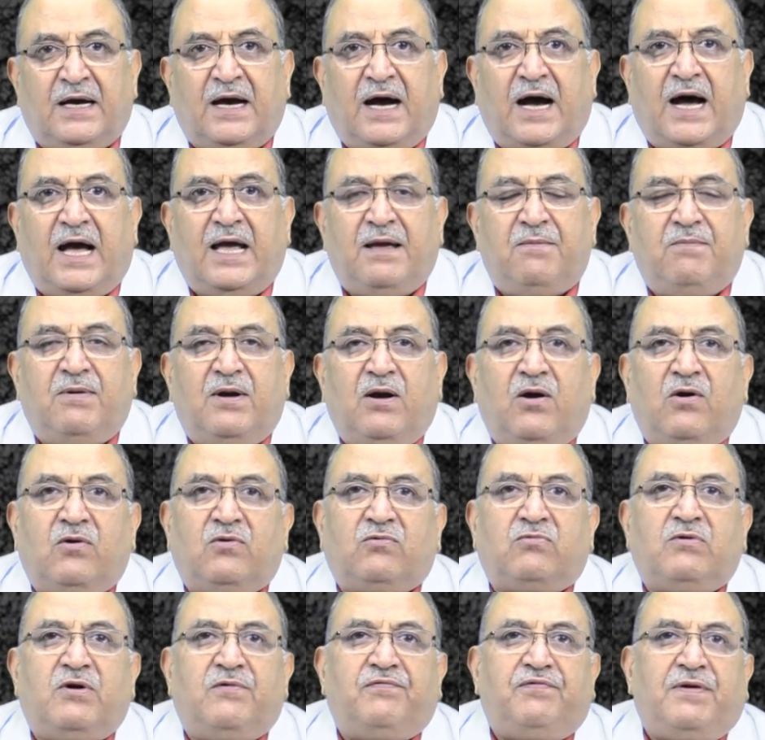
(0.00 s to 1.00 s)
I
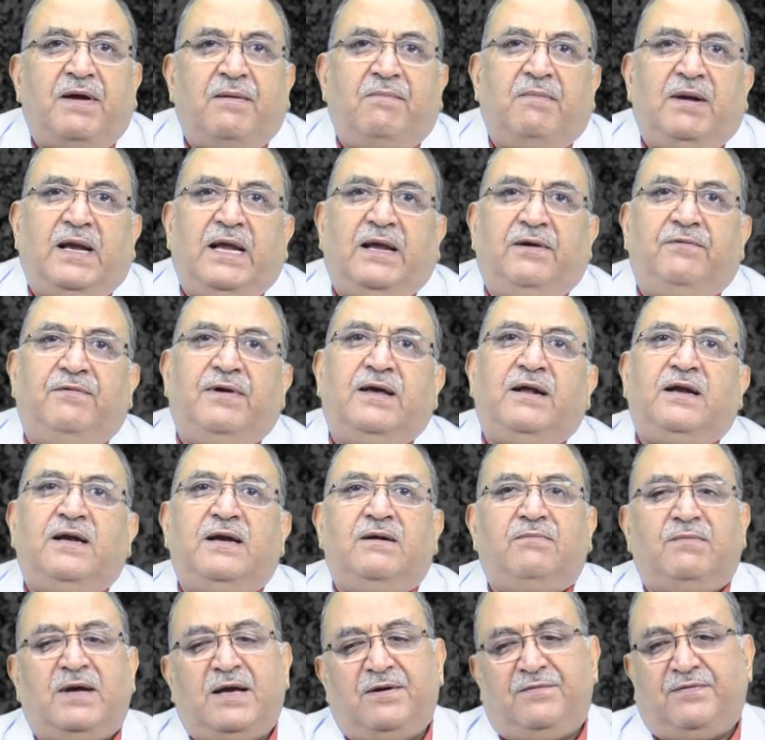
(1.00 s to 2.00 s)
belong to a family where
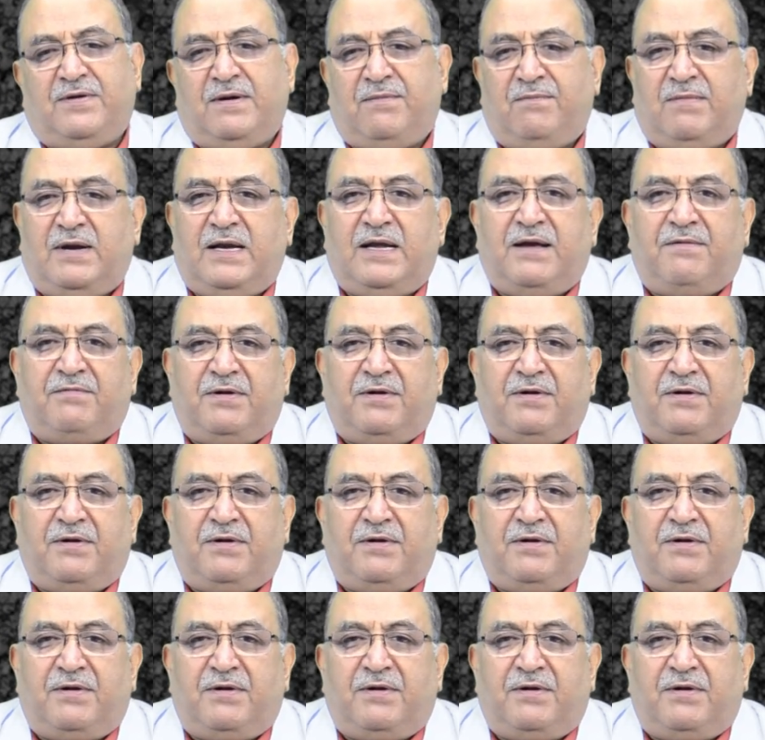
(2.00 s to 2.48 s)
in my family